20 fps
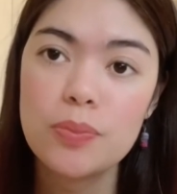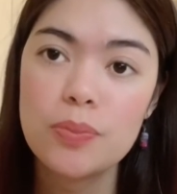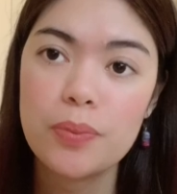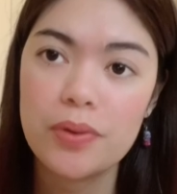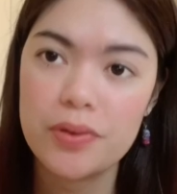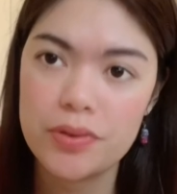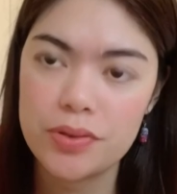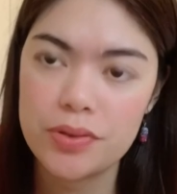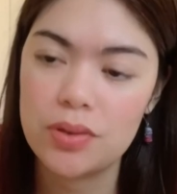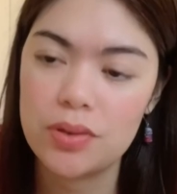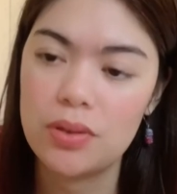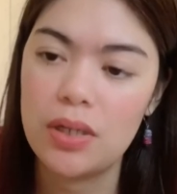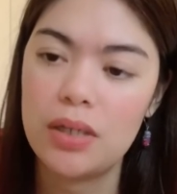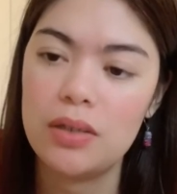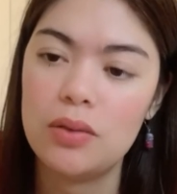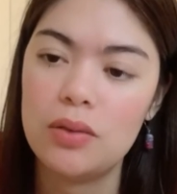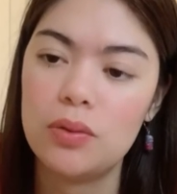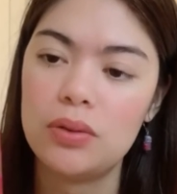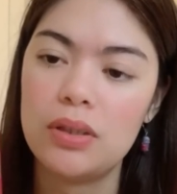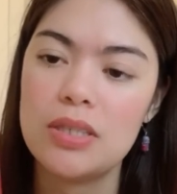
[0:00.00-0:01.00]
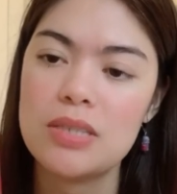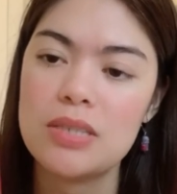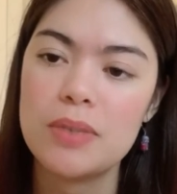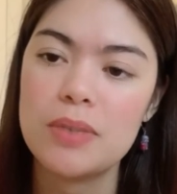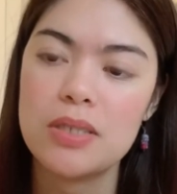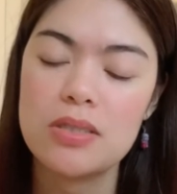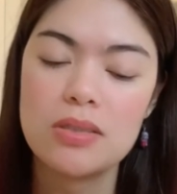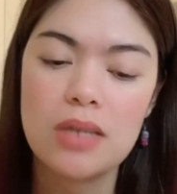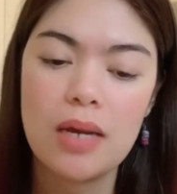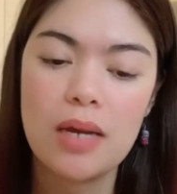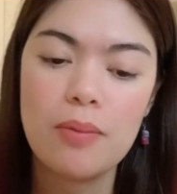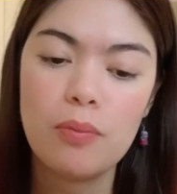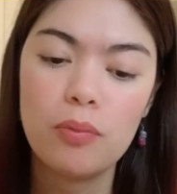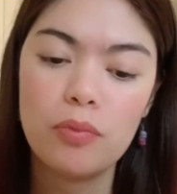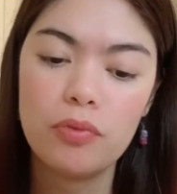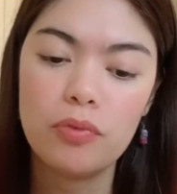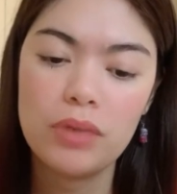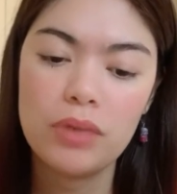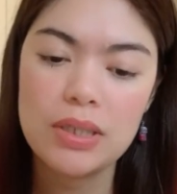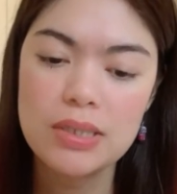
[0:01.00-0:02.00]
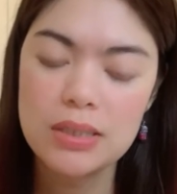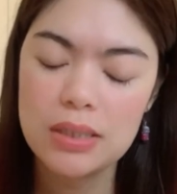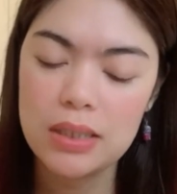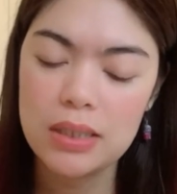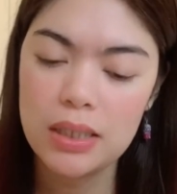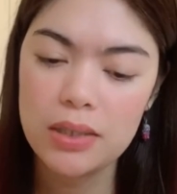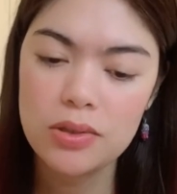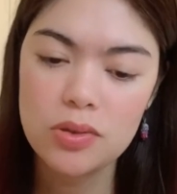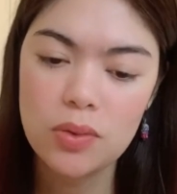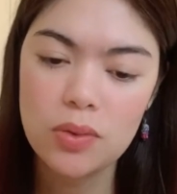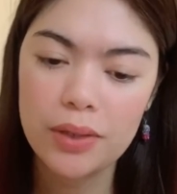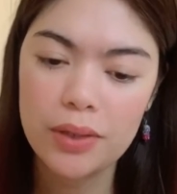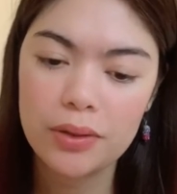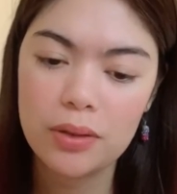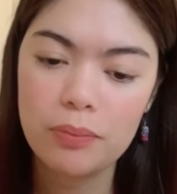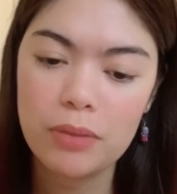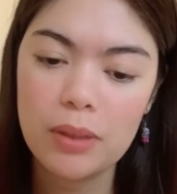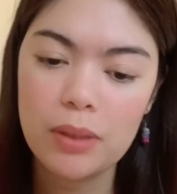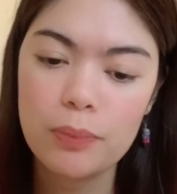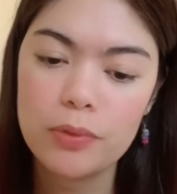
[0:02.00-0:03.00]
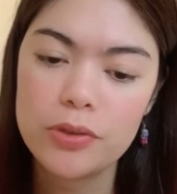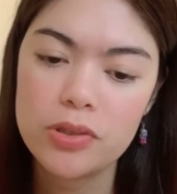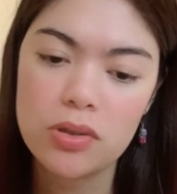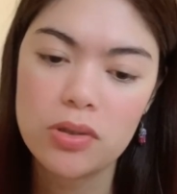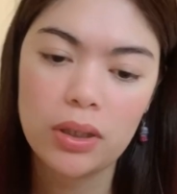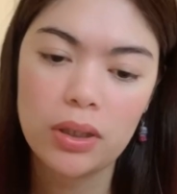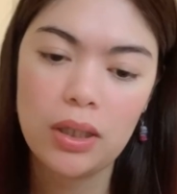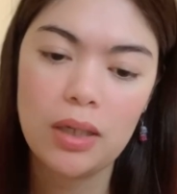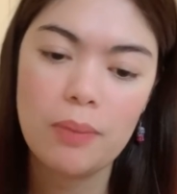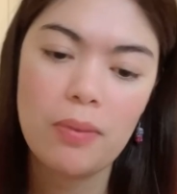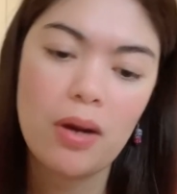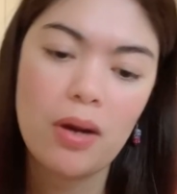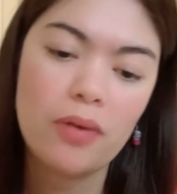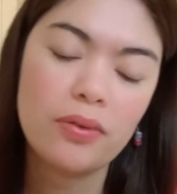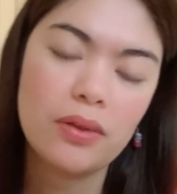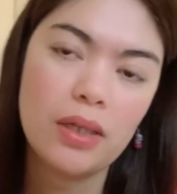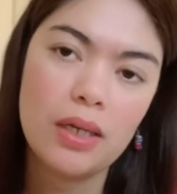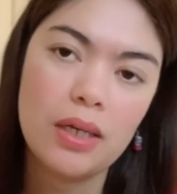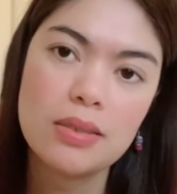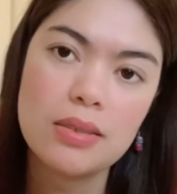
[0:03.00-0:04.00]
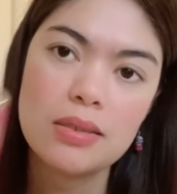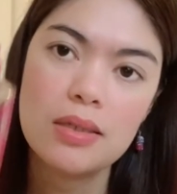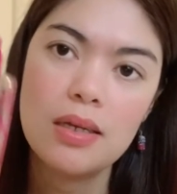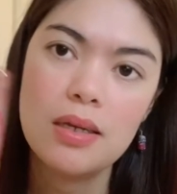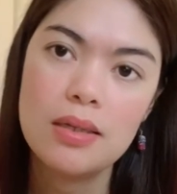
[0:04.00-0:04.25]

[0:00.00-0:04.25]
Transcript: person I notice because I'm listening to other people talking about this